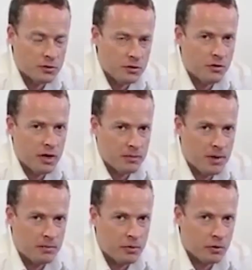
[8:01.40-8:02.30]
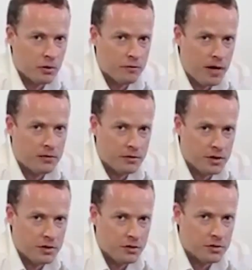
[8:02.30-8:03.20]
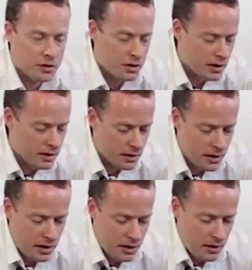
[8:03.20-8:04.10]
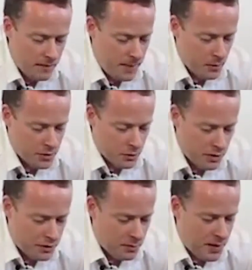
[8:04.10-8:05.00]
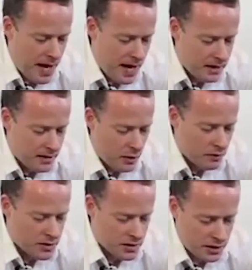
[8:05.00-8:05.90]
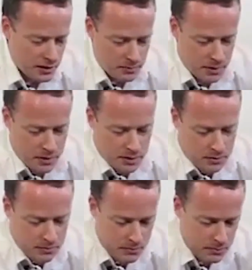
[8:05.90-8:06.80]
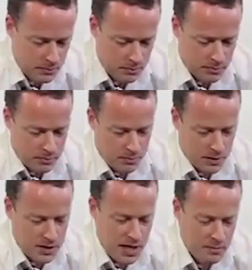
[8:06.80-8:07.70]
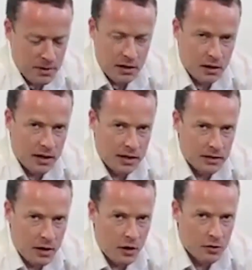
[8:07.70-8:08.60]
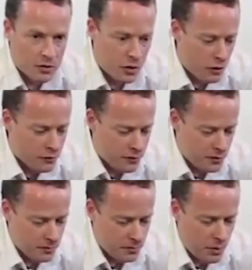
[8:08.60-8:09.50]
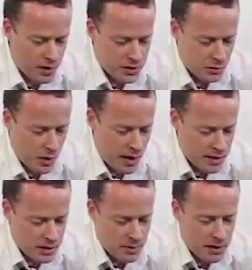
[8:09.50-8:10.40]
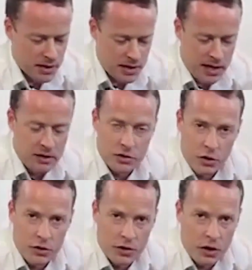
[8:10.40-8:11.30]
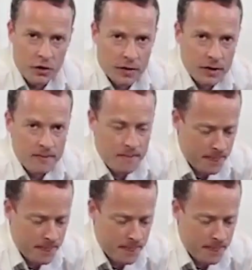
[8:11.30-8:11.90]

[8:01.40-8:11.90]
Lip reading: so we do recommend pull it off after each use and clean it. So with the pad, obviously this can be cleaned, hosed off. Once it wears a bit, you can turn it over.